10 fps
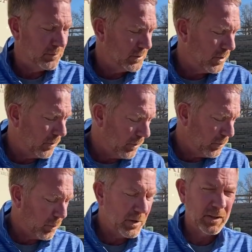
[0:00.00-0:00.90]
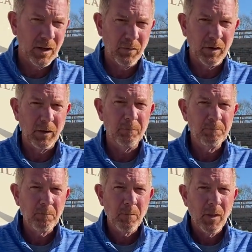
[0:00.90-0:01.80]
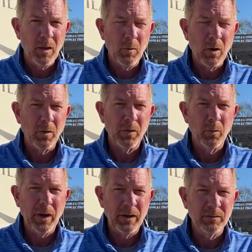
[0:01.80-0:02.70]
So it was pretty significant and well worth the wait.